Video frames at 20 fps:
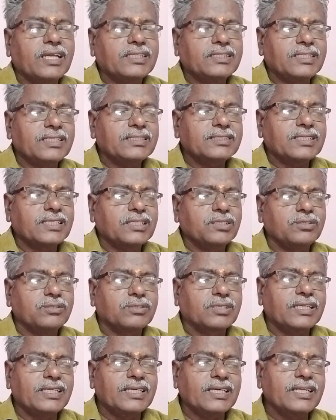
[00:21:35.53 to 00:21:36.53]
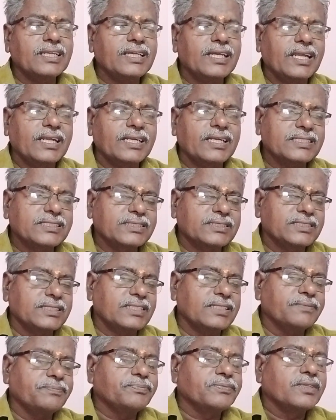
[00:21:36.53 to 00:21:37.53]
think that you clearly
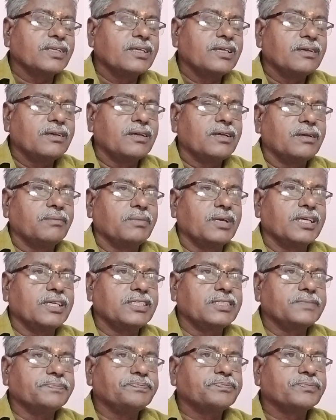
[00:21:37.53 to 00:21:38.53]
understand my